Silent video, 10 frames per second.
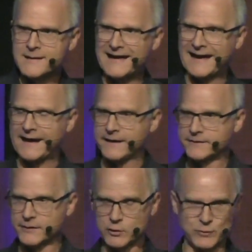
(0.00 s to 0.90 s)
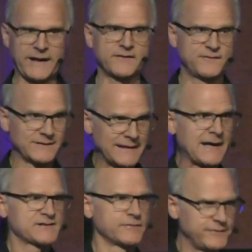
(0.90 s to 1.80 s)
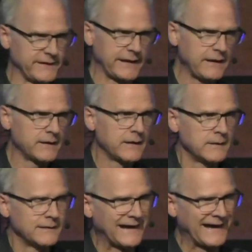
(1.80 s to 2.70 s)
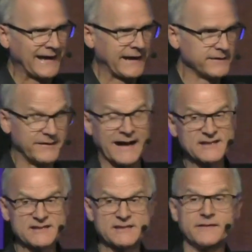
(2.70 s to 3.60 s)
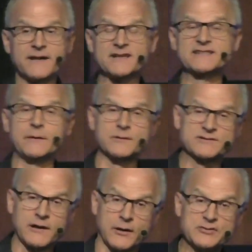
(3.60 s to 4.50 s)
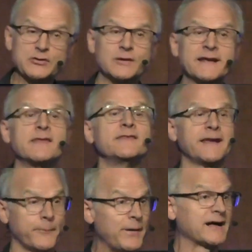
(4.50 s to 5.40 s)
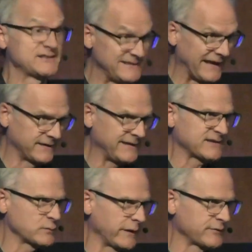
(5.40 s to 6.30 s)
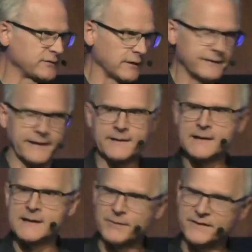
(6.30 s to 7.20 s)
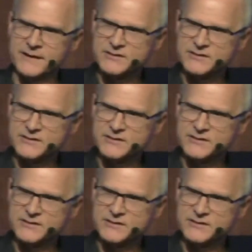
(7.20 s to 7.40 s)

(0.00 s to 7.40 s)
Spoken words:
and the Greek philosophy, and thus he was called Julian the Apostate. That's why he was called that. But then